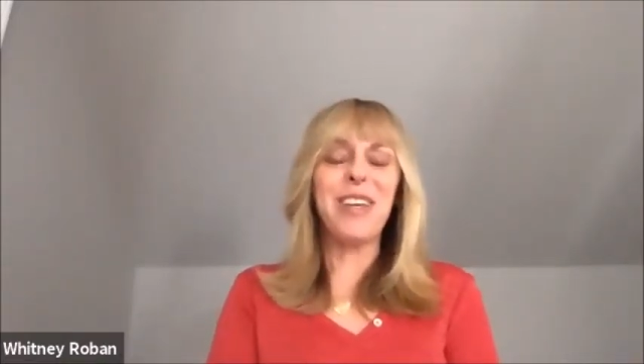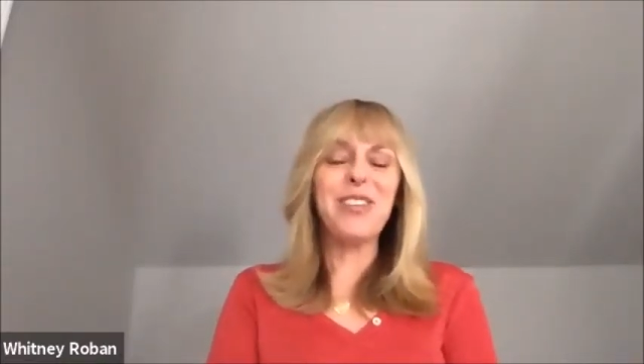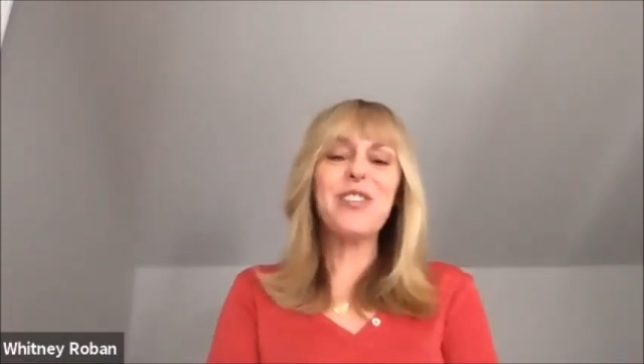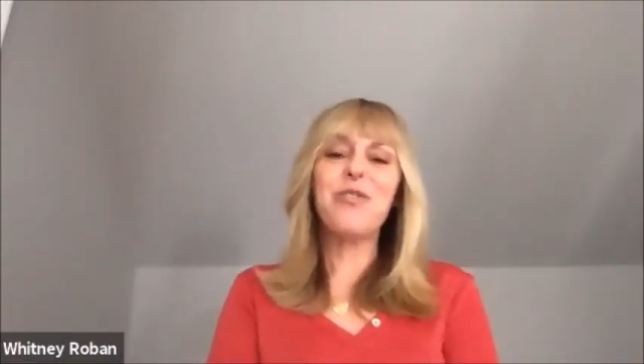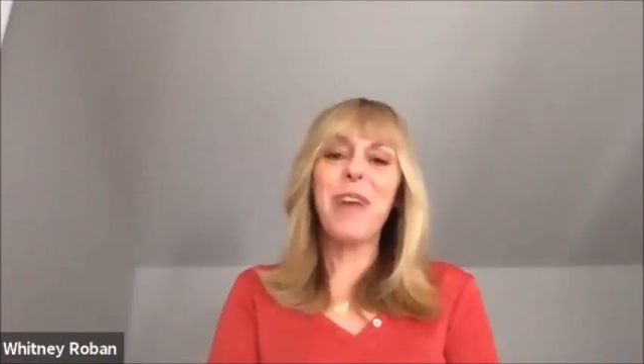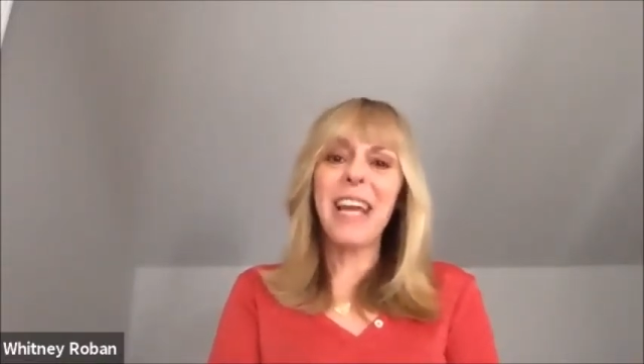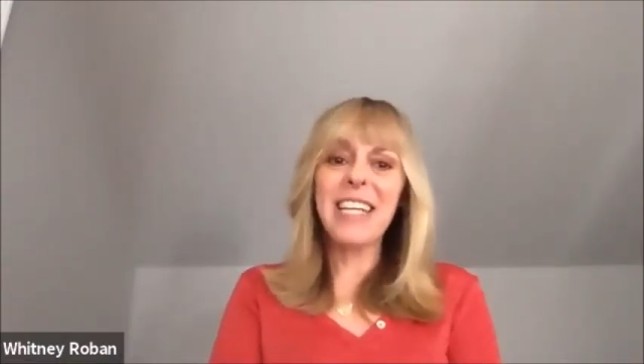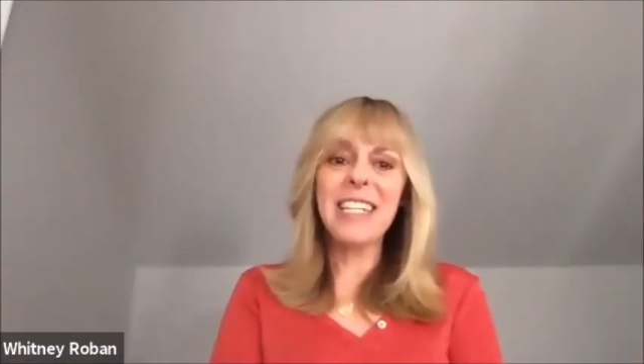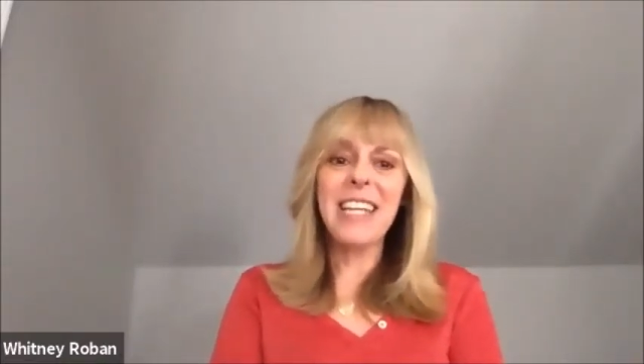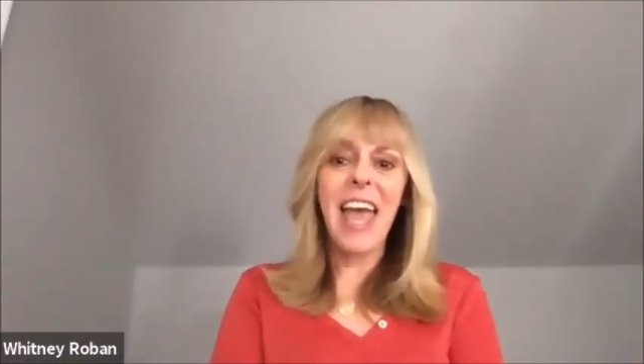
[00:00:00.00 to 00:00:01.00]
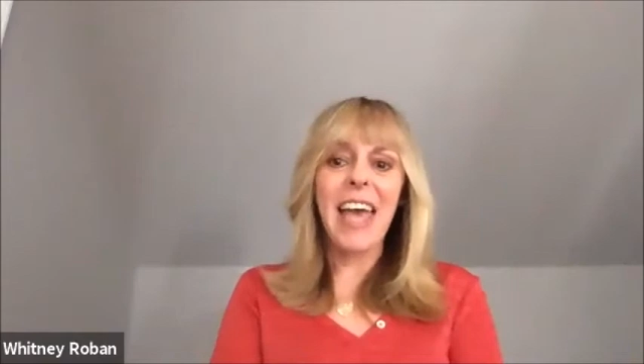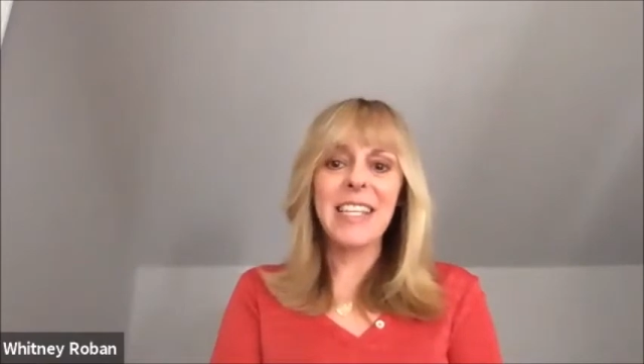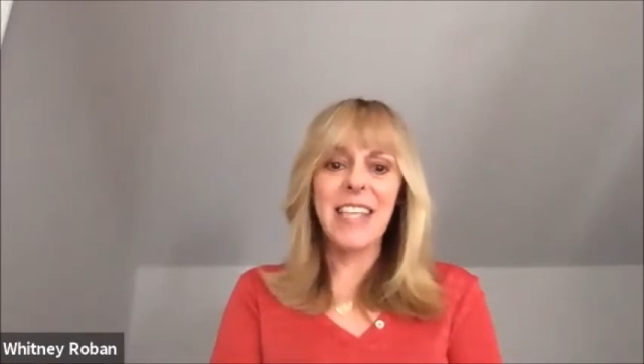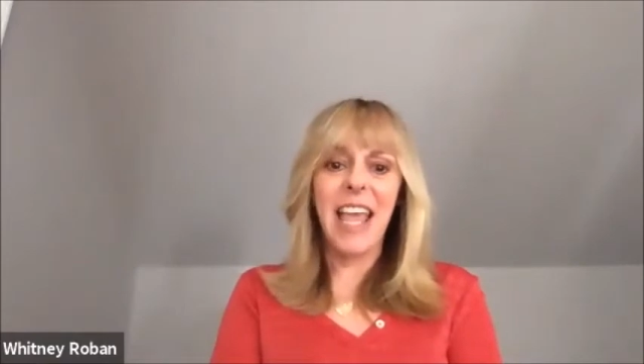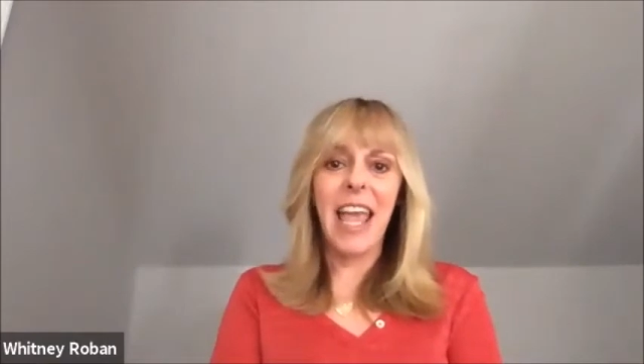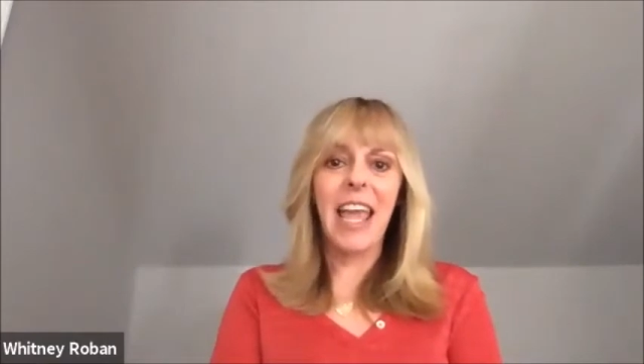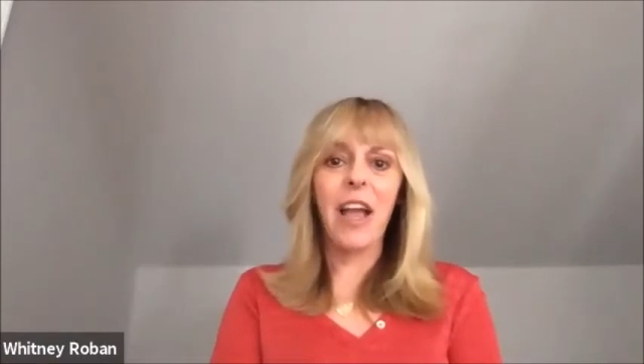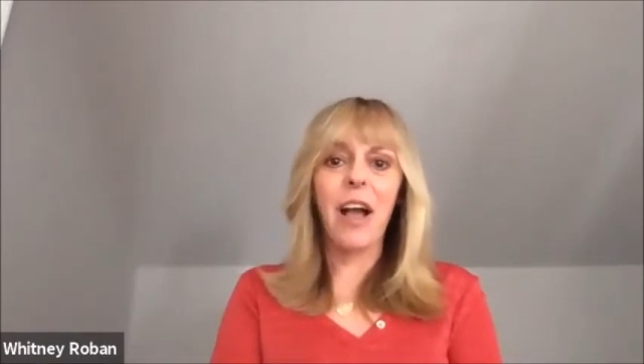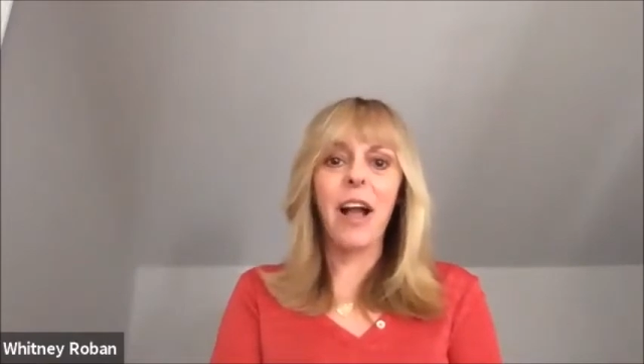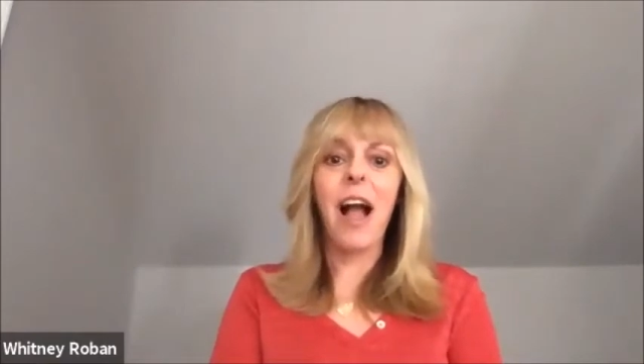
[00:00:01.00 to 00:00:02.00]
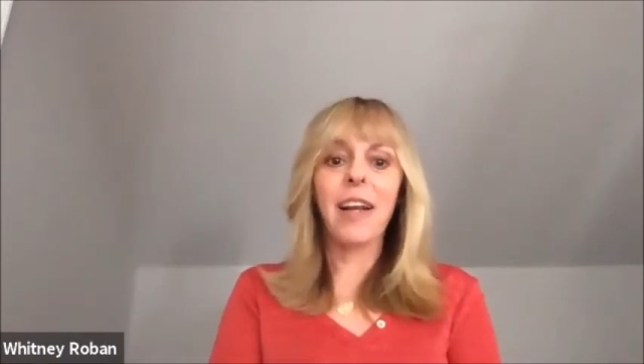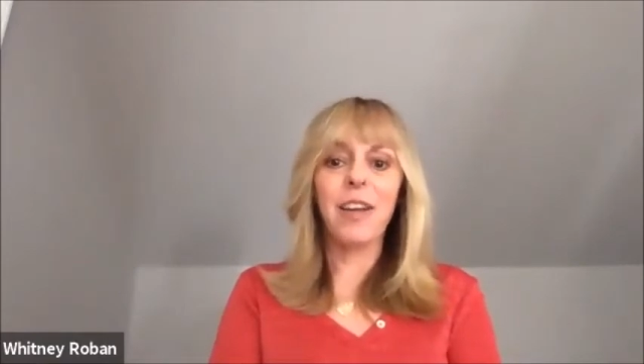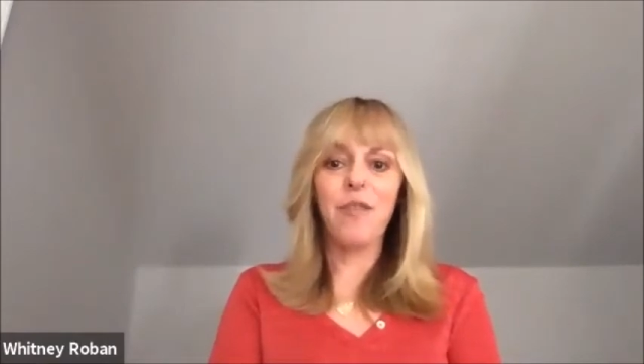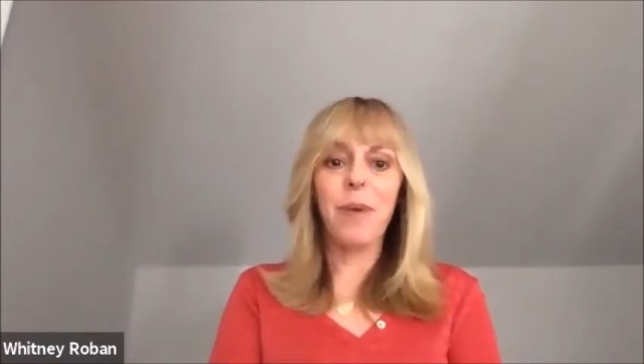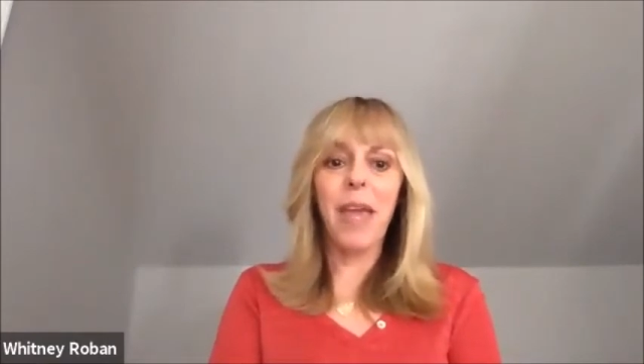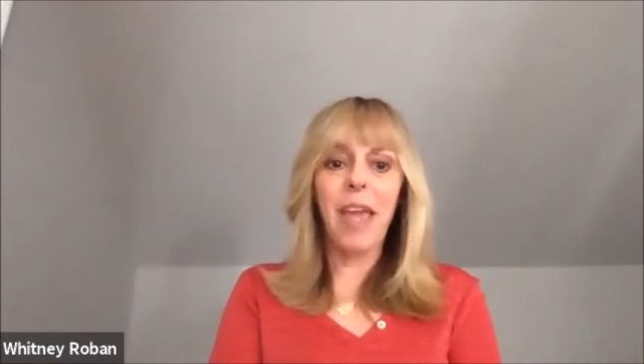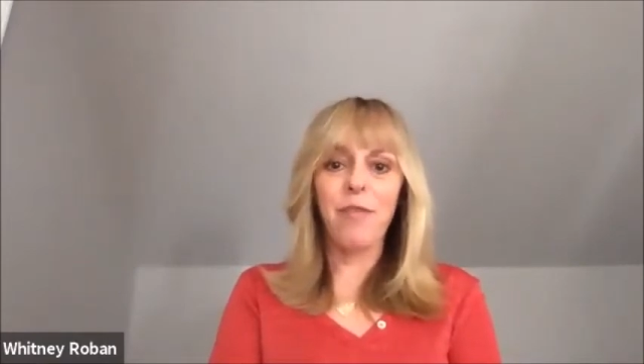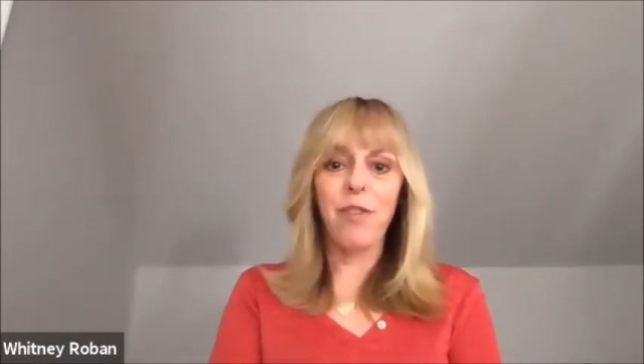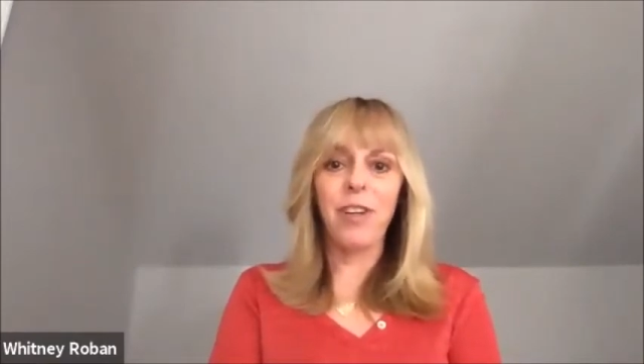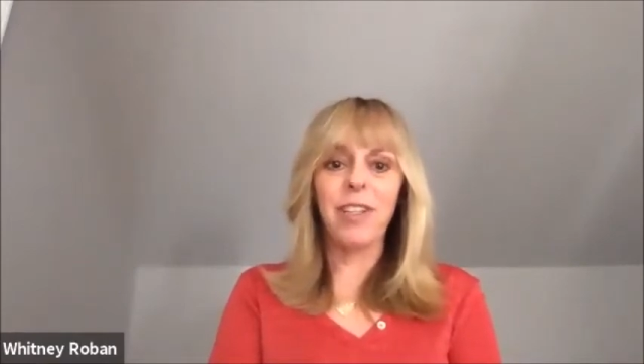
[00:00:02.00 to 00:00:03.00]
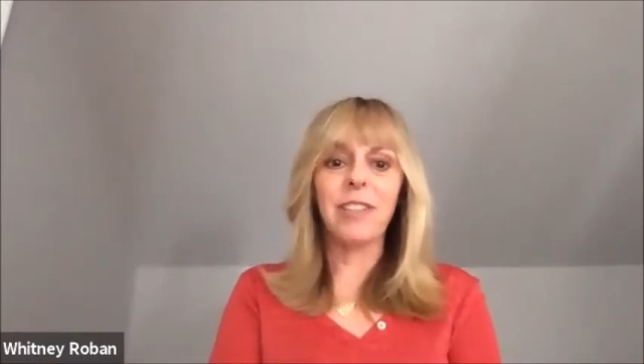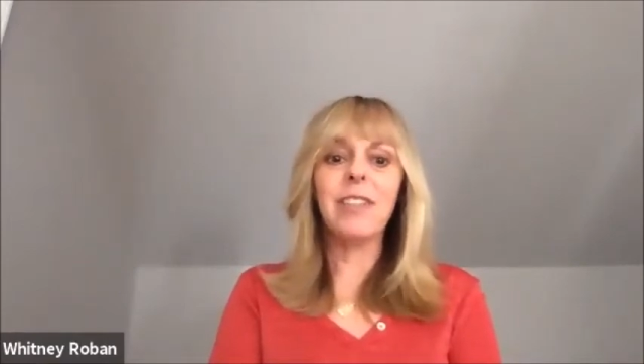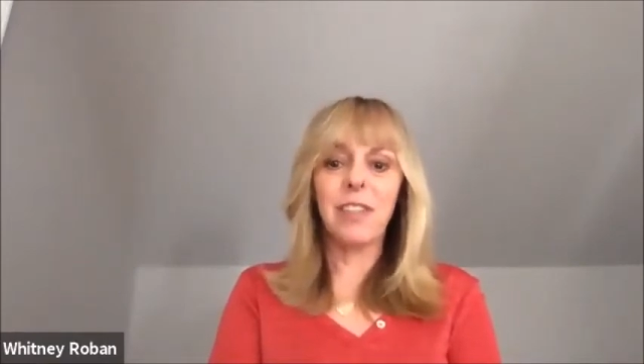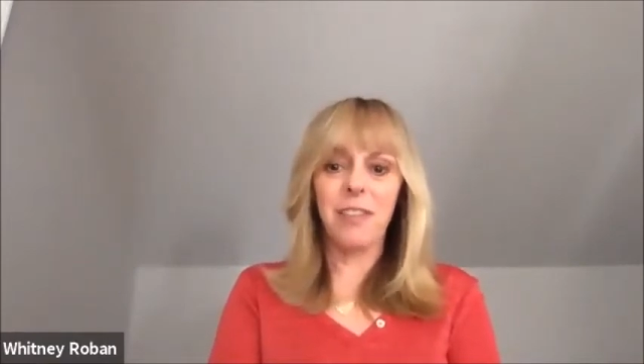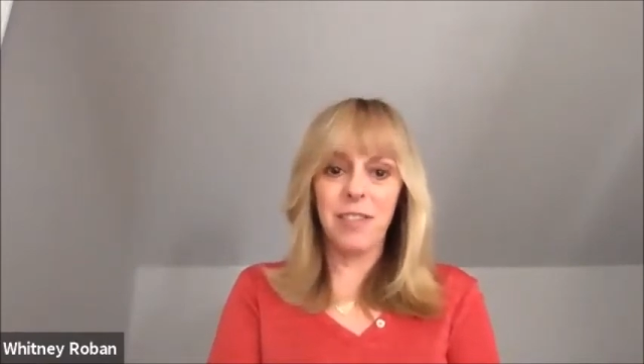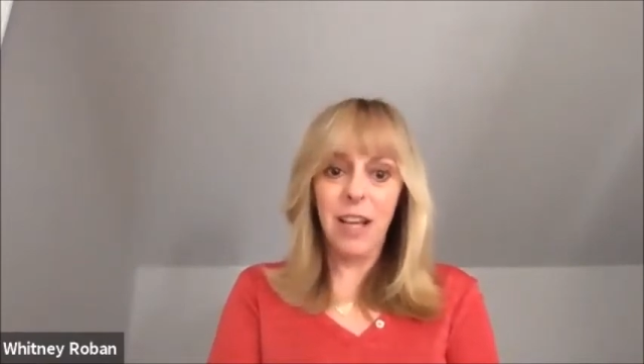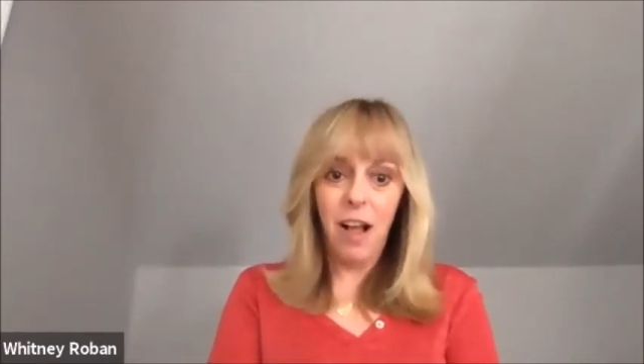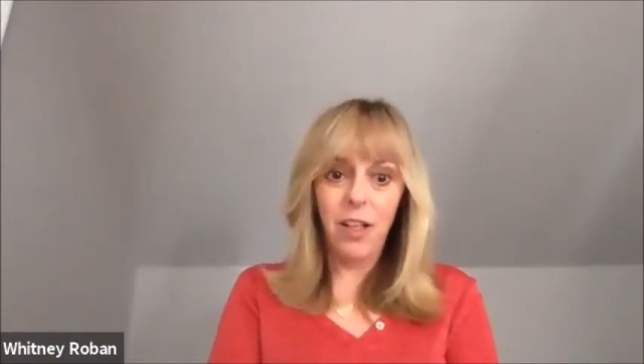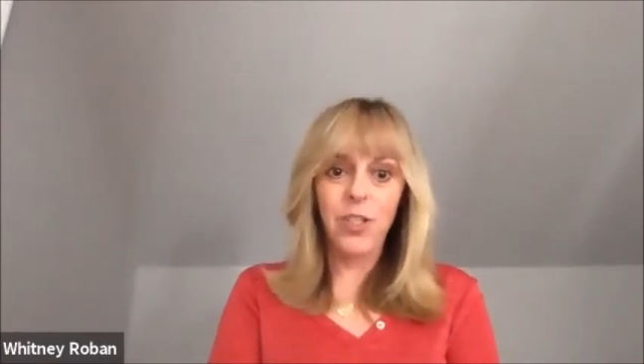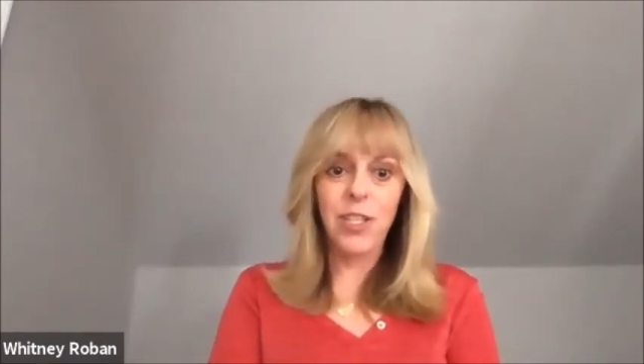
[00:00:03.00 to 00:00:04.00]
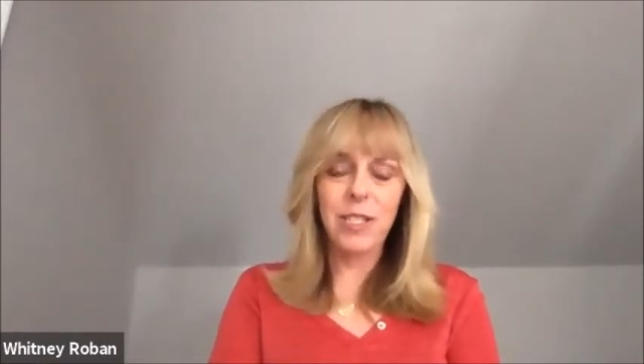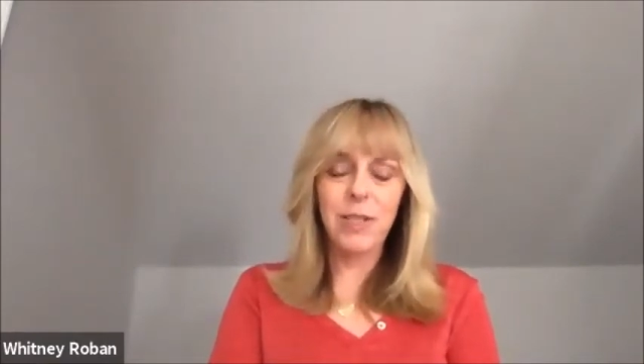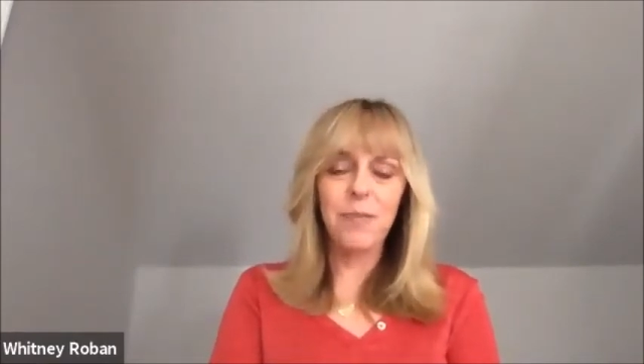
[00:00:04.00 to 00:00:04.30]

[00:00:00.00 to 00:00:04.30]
trained as a cognitive behavioral clinical psychologist.